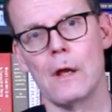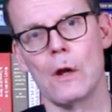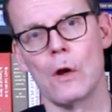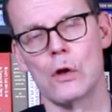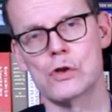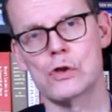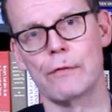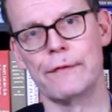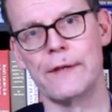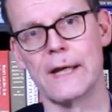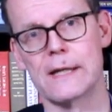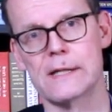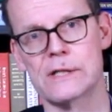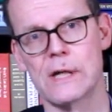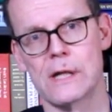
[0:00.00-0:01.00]
lots of
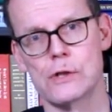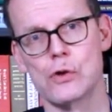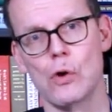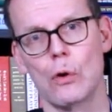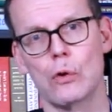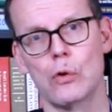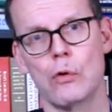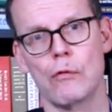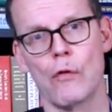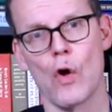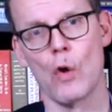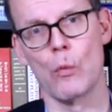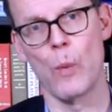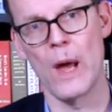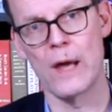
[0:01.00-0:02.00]
tickets are sold to
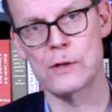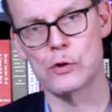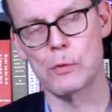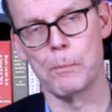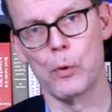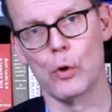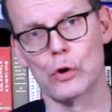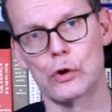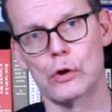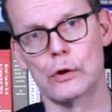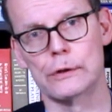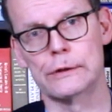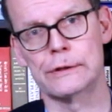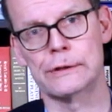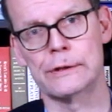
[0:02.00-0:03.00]
the away
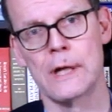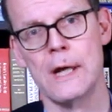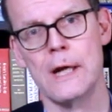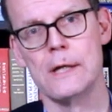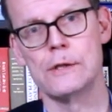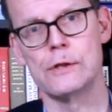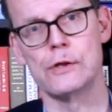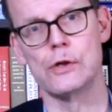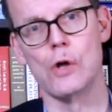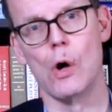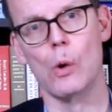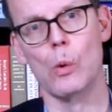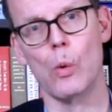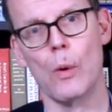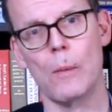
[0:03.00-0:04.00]
supporters,
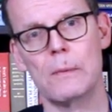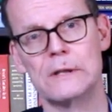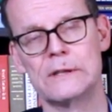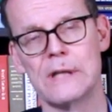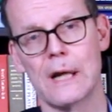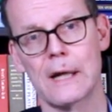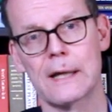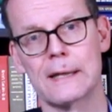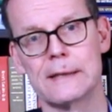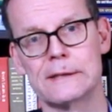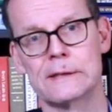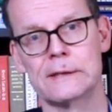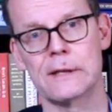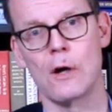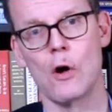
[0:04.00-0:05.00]
so
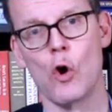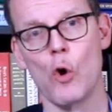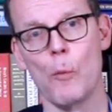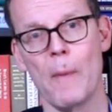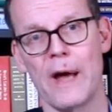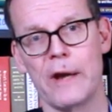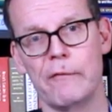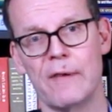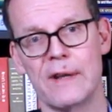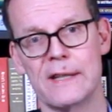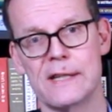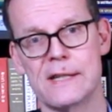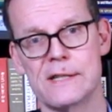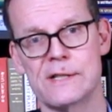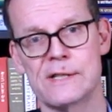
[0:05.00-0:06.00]
Schalke's home
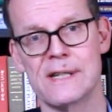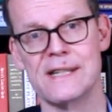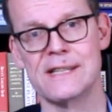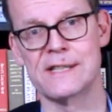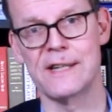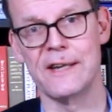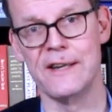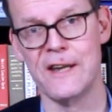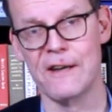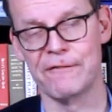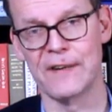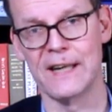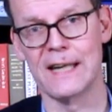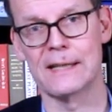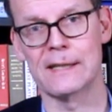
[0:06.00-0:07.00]
advantage is
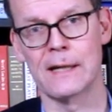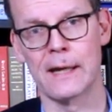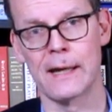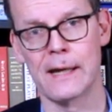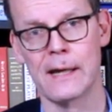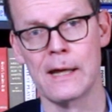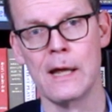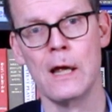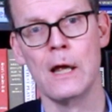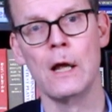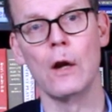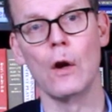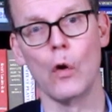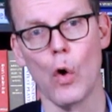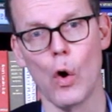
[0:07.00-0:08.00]
definitely
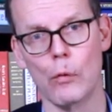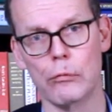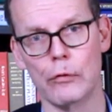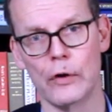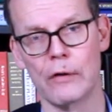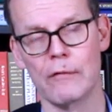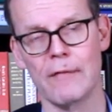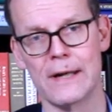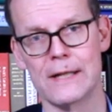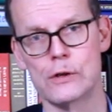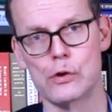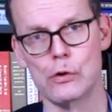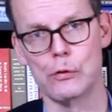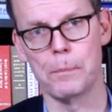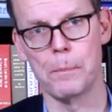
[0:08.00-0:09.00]
lower than it
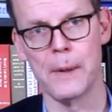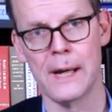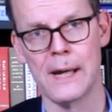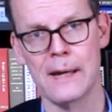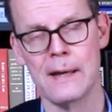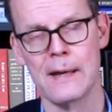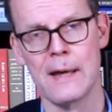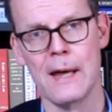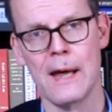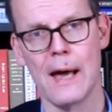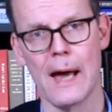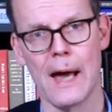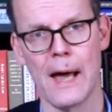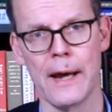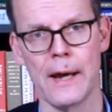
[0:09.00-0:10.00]
should be,
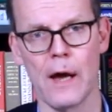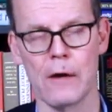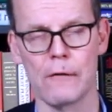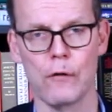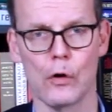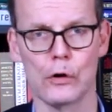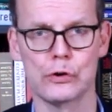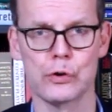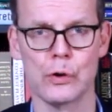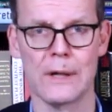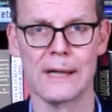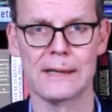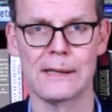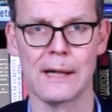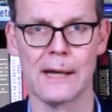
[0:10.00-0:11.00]
and
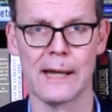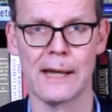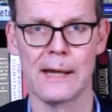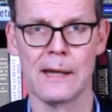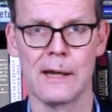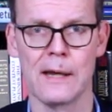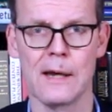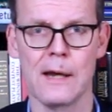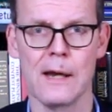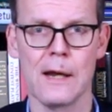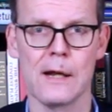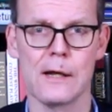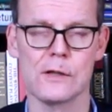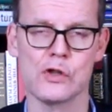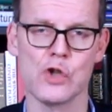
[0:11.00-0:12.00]
unfortunately
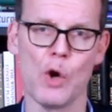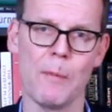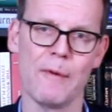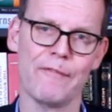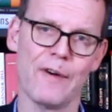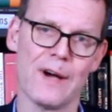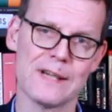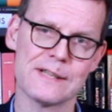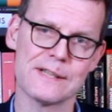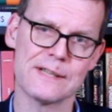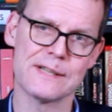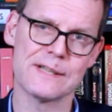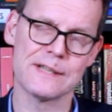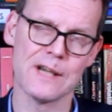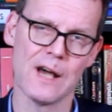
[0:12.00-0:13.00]
German
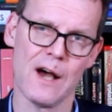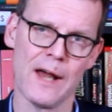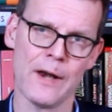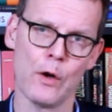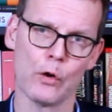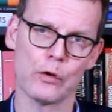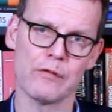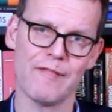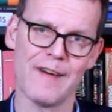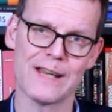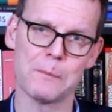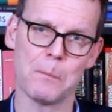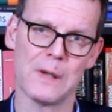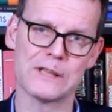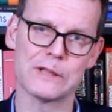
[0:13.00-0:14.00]
fans are not
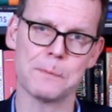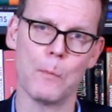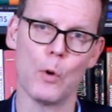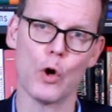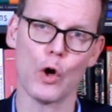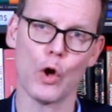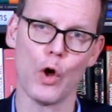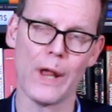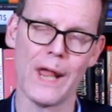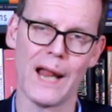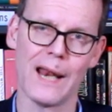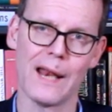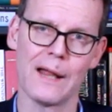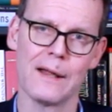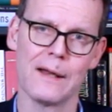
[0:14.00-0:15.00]
that much more
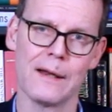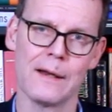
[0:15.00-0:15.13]
loyal,